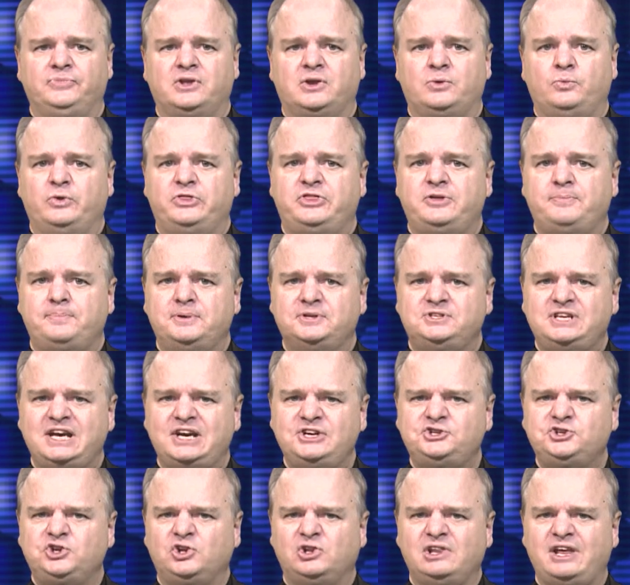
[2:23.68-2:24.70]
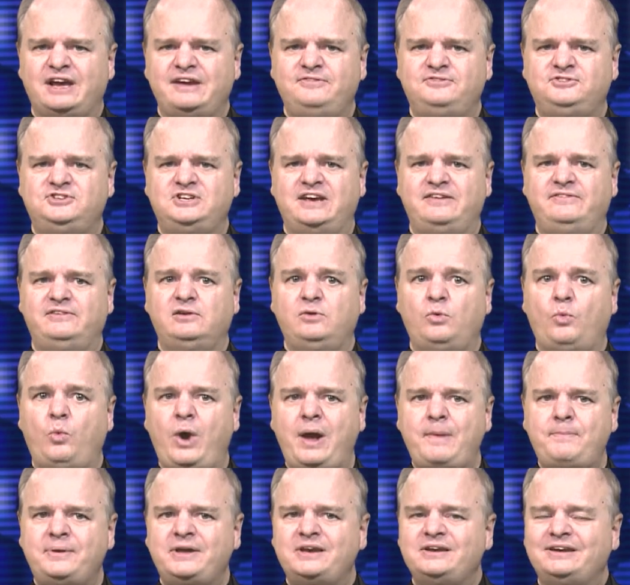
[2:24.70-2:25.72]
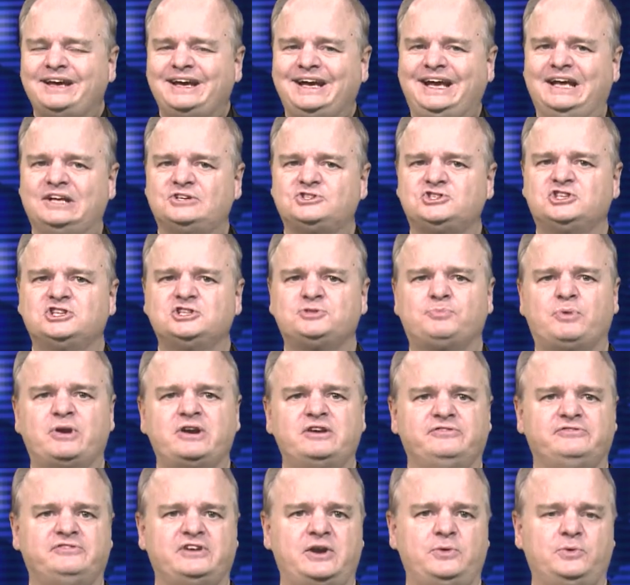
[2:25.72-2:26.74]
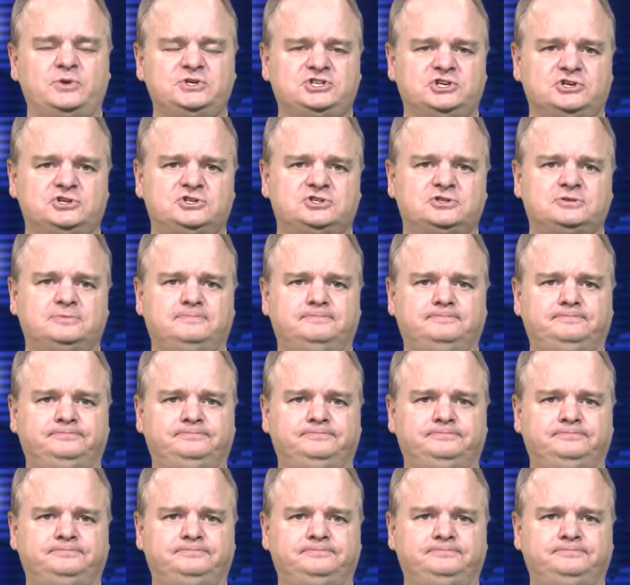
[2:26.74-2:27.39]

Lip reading: with a potential life-saving weapon against the spread of viruses.